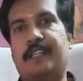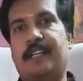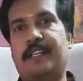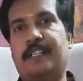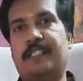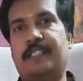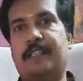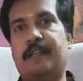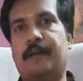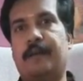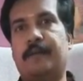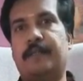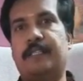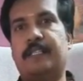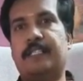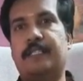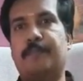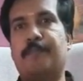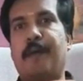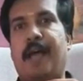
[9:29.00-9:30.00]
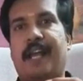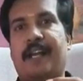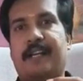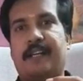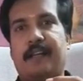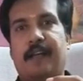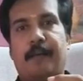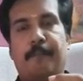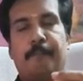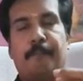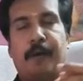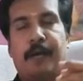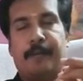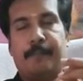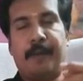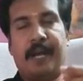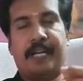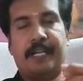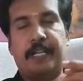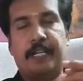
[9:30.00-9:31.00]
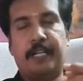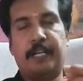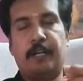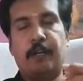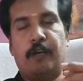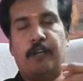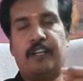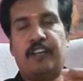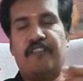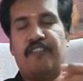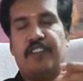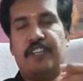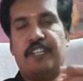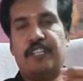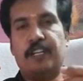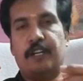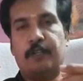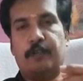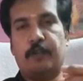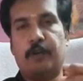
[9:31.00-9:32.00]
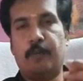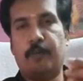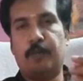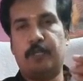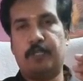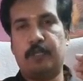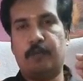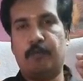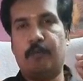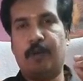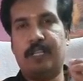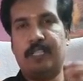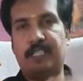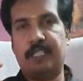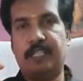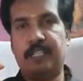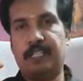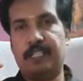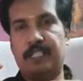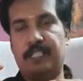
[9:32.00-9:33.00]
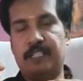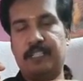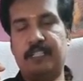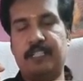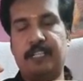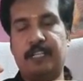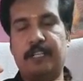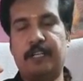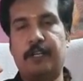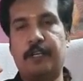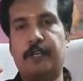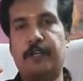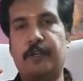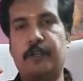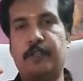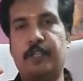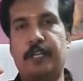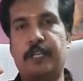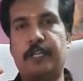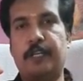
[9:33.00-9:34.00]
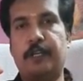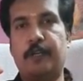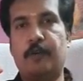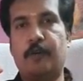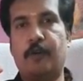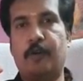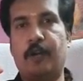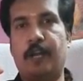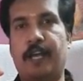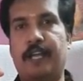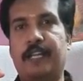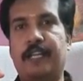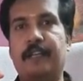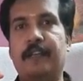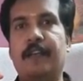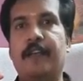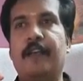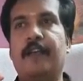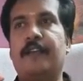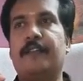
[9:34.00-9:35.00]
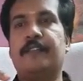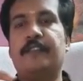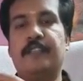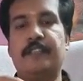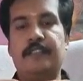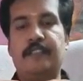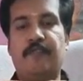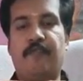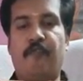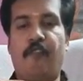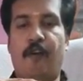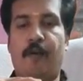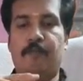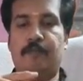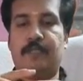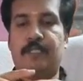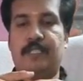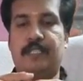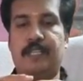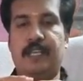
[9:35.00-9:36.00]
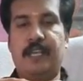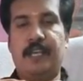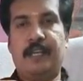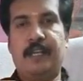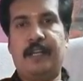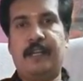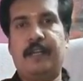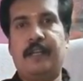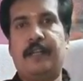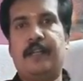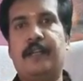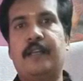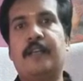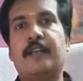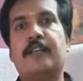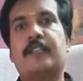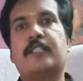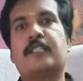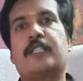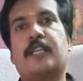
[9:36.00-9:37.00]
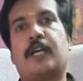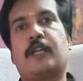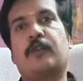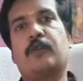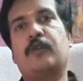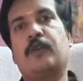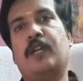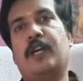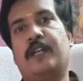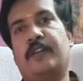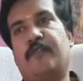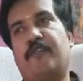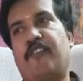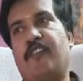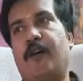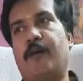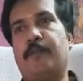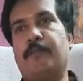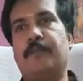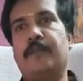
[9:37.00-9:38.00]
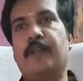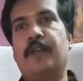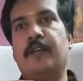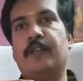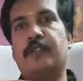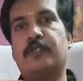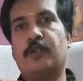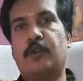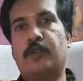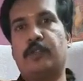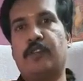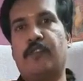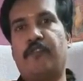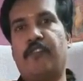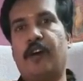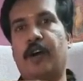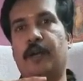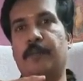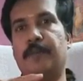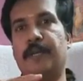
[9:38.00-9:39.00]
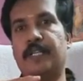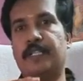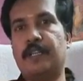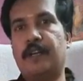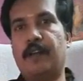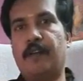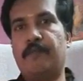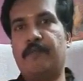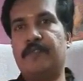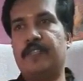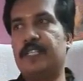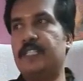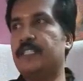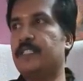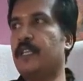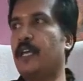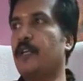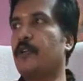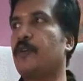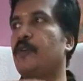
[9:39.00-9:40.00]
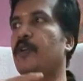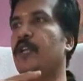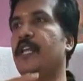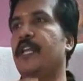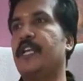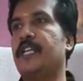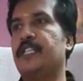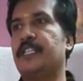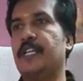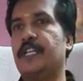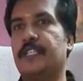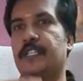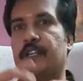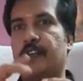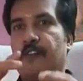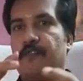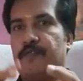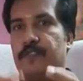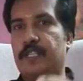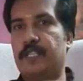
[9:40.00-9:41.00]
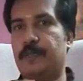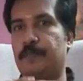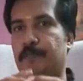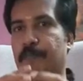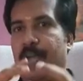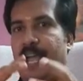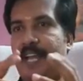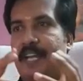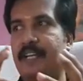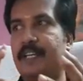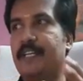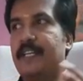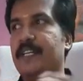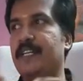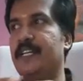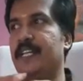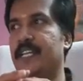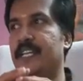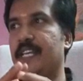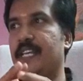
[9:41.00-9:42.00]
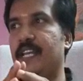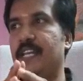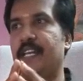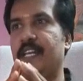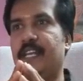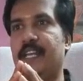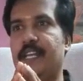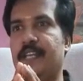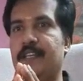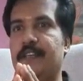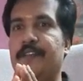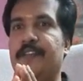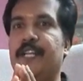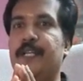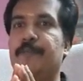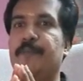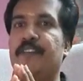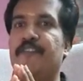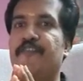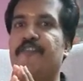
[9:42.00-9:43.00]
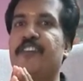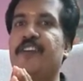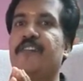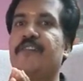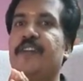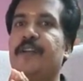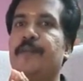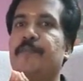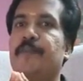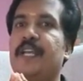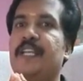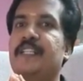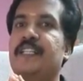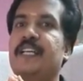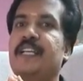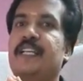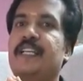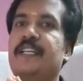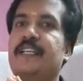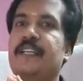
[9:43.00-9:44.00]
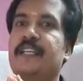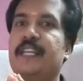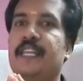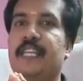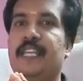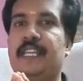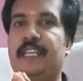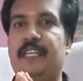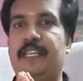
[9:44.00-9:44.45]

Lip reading: is this bacterial artificial chromosome, once it is inserted into the E. coli, this forms a circular form. So the formation of this circularization of this packed DNA will be favored by the CRE